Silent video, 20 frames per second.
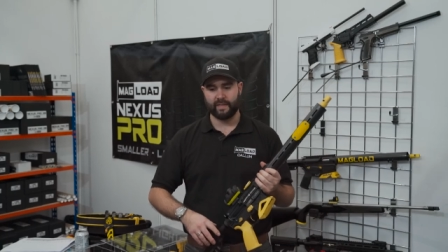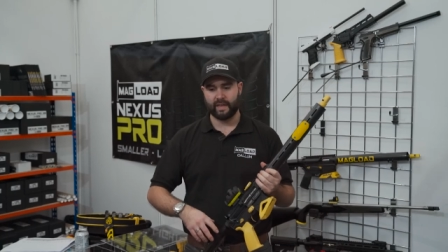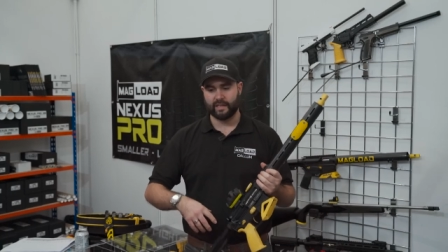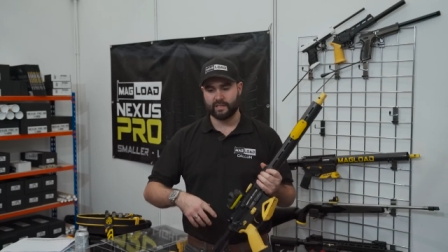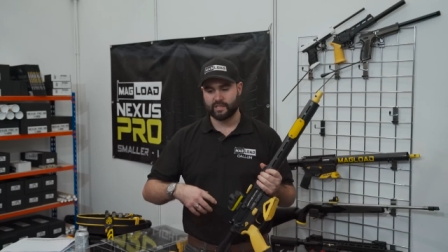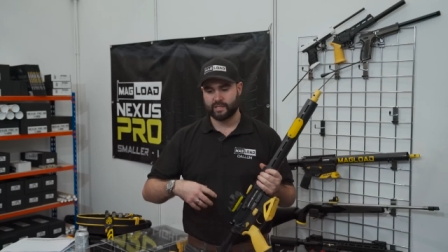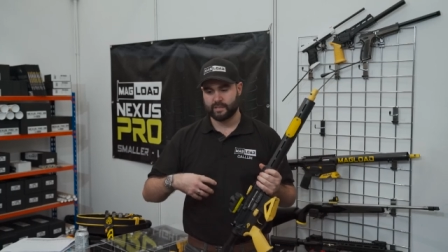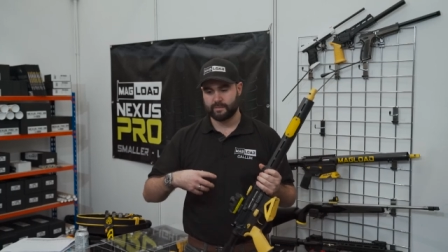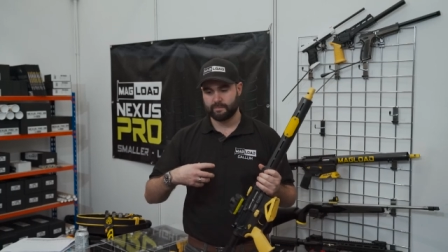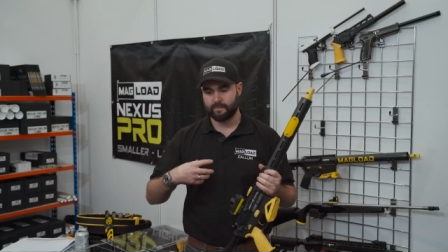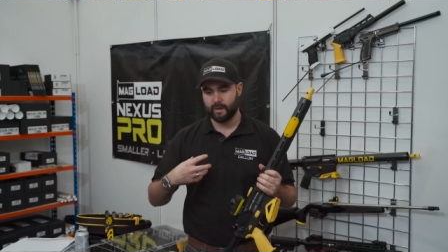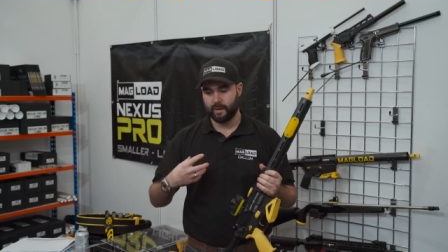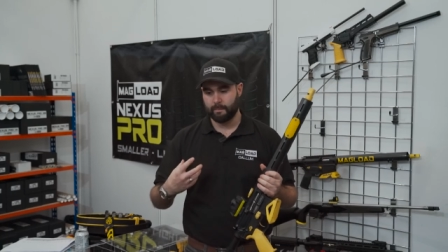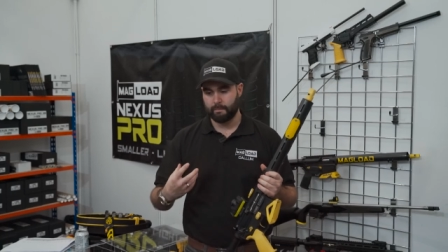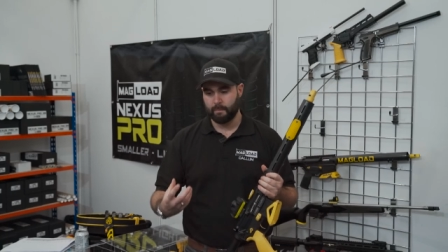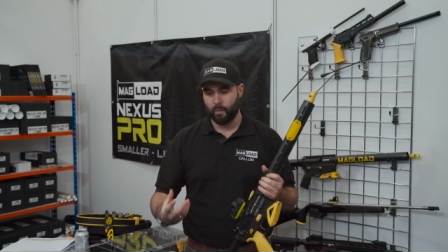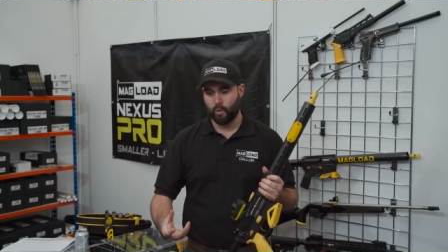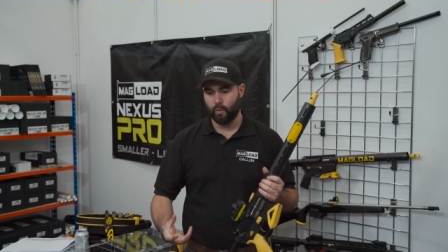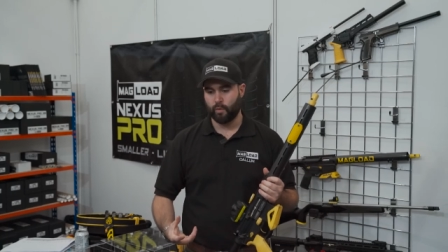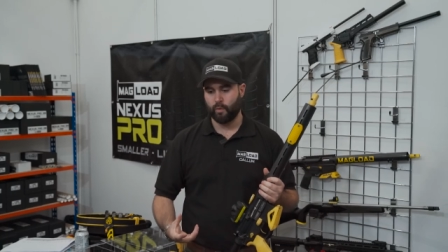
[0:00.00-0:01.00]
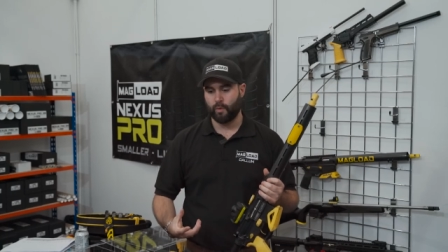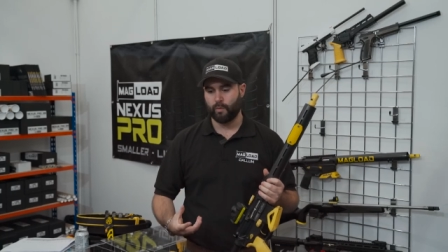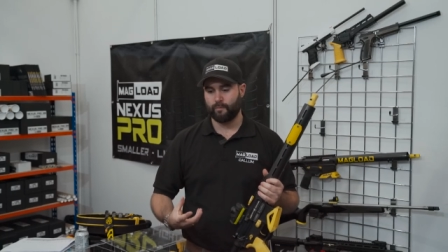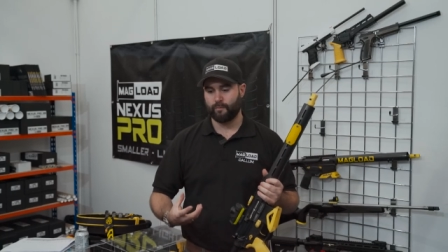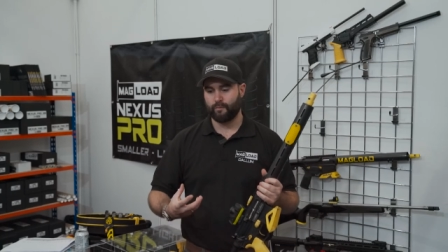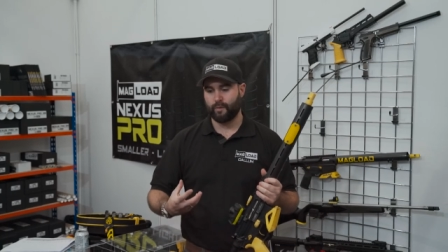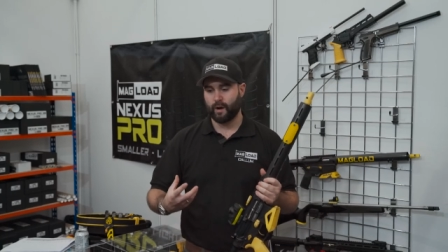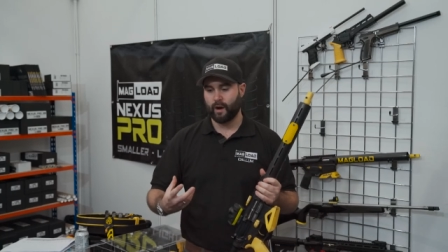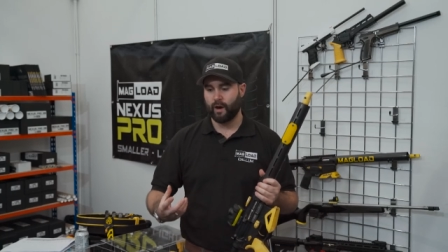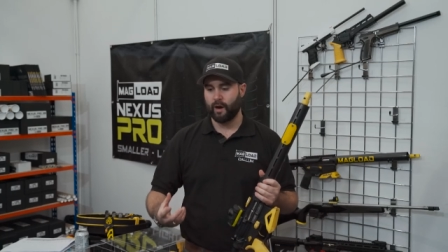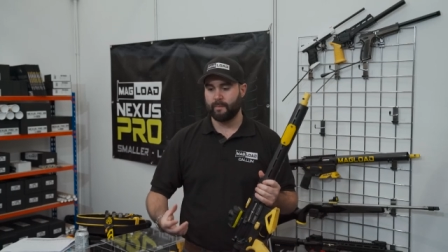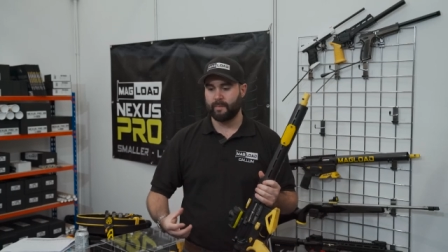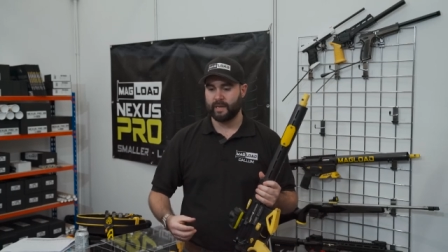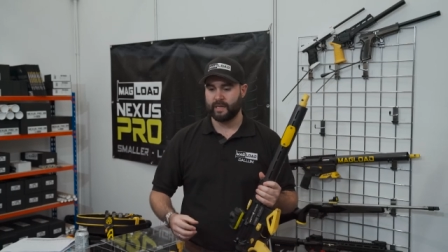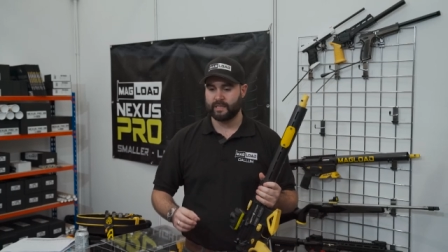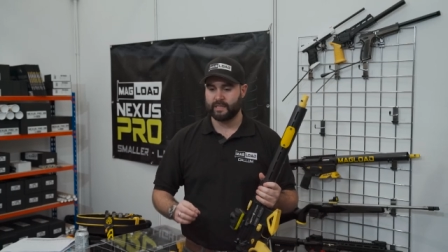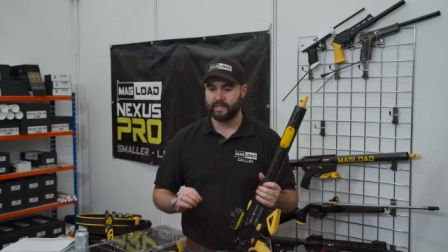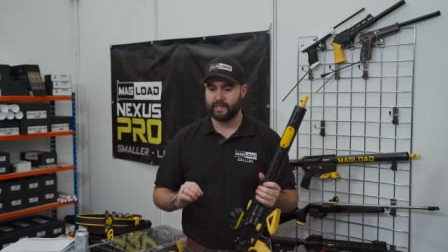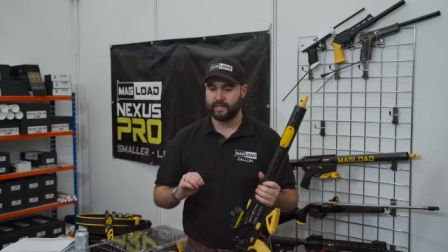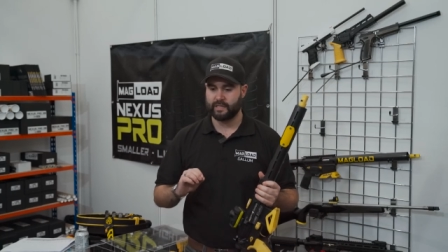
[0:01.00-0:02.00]
that's more
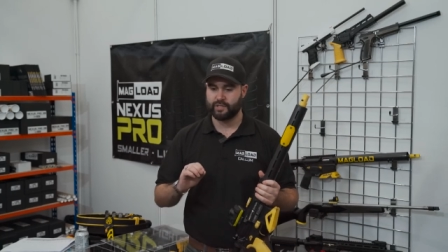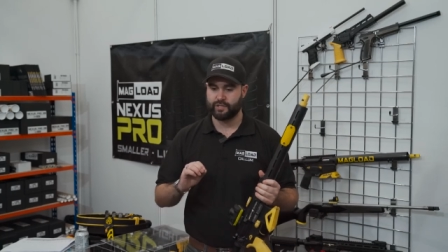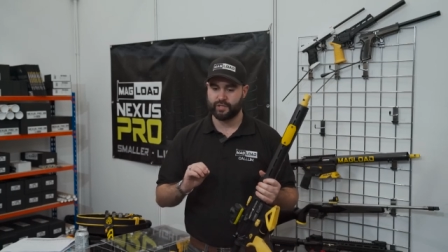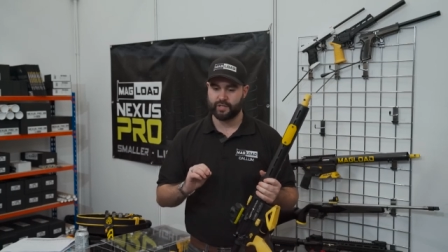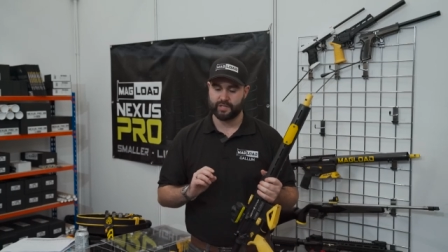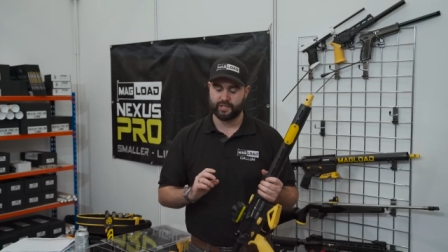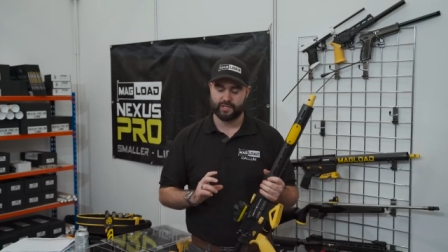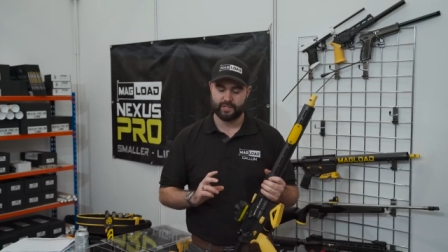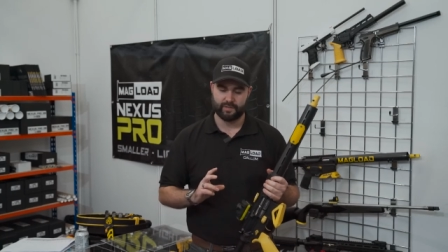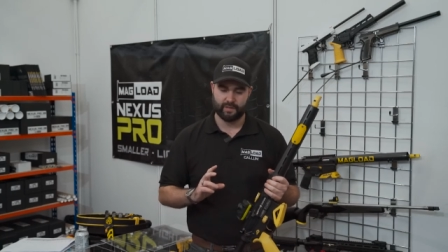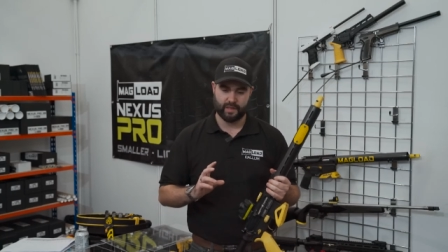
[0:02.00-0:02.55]
reliability. There's, there's